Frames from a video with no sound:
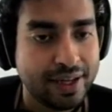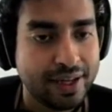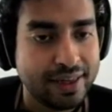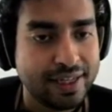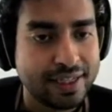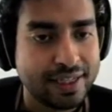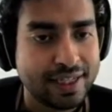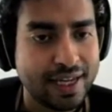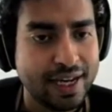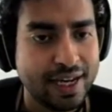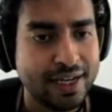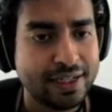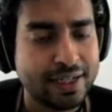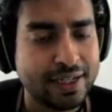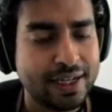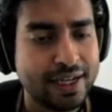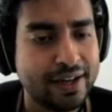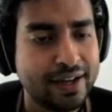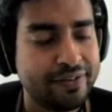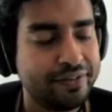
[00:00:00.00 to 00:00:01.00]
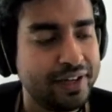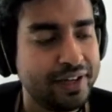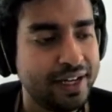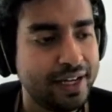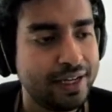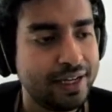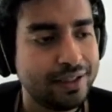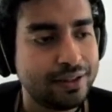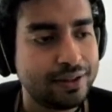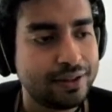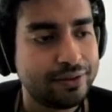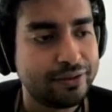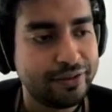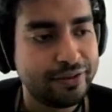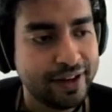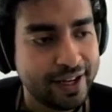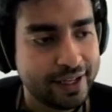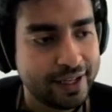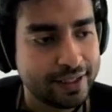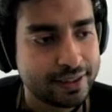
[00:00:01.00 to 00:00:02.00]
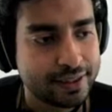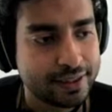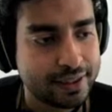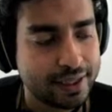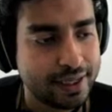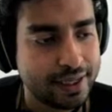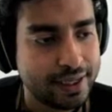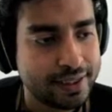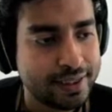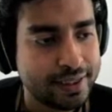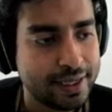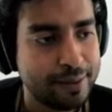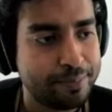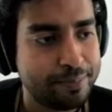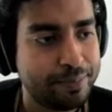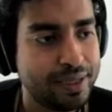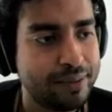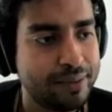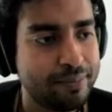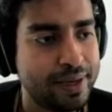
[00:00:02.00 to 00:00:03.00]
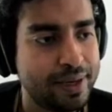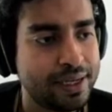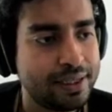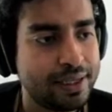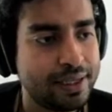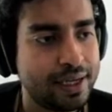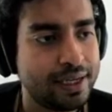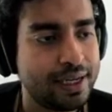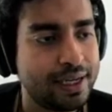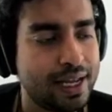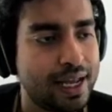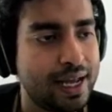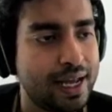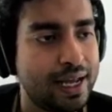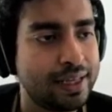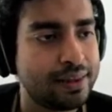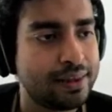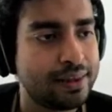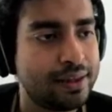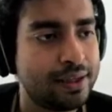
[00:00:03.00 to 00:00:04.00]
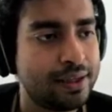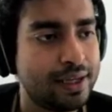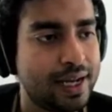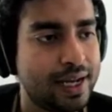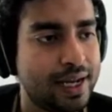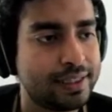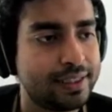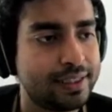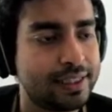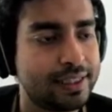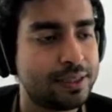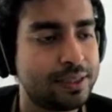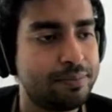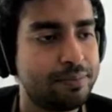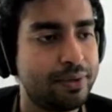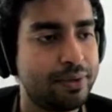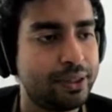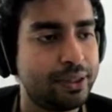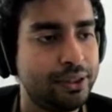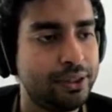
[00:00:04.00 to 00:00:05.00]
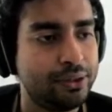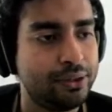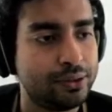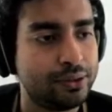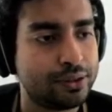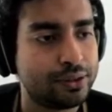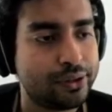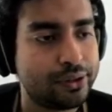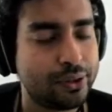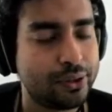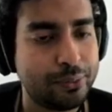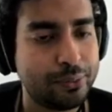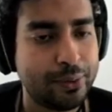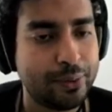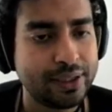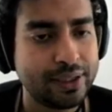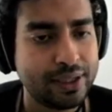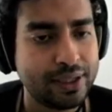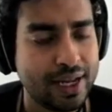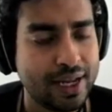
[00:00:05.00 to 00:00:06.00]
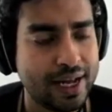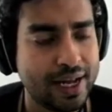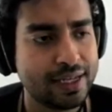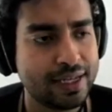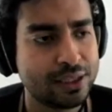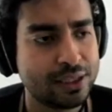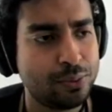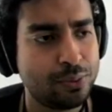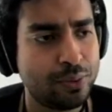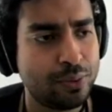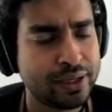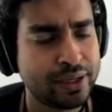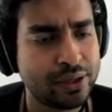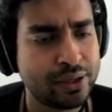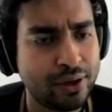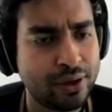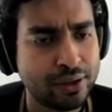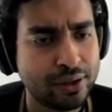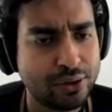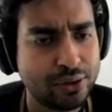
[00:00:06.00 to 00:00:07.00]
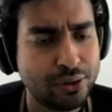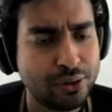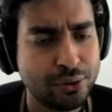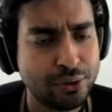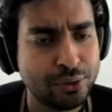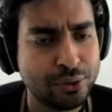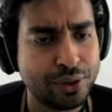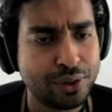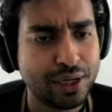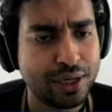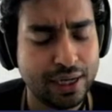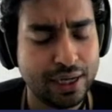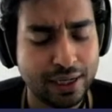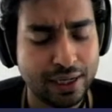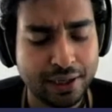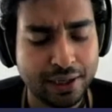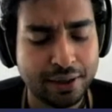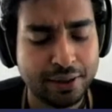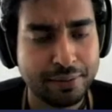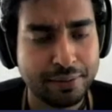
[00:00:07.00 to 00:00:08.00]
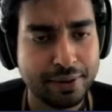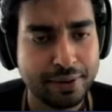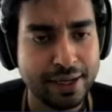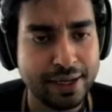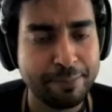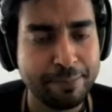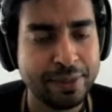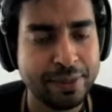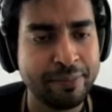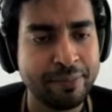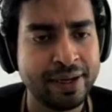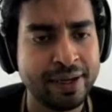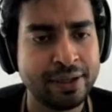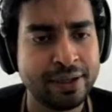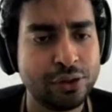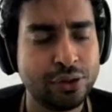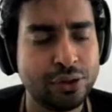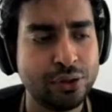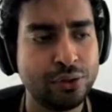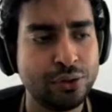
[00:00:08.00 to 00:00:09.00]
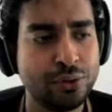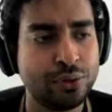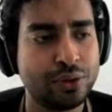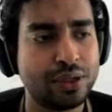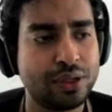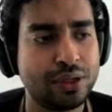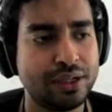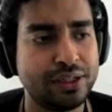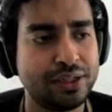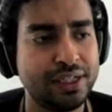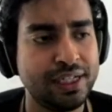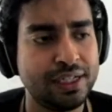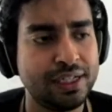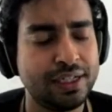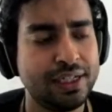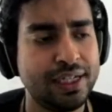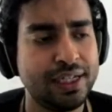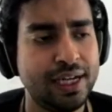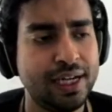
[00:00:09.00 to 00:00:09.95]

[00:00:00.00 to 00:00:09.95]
this interNFT interface is implemented at the assets module. So what has one got to implement to recreate